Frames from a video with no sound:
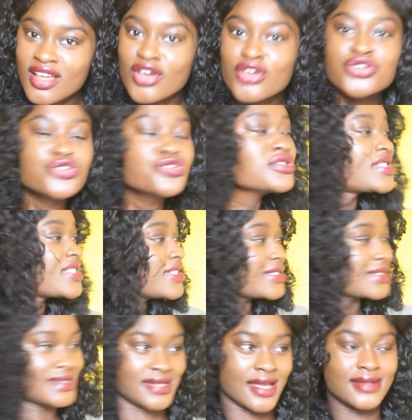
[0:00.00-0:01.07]
You said
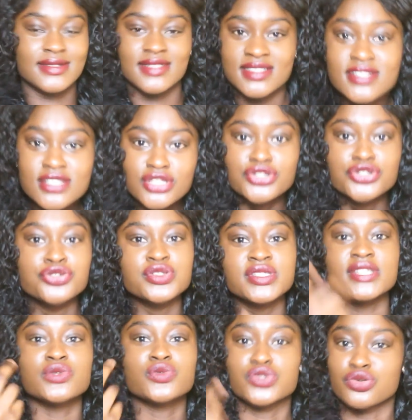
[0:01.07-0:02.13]

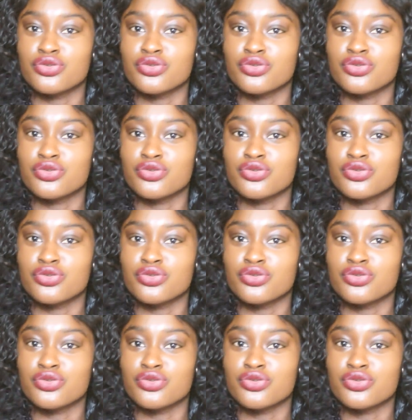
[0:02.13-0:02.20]
it was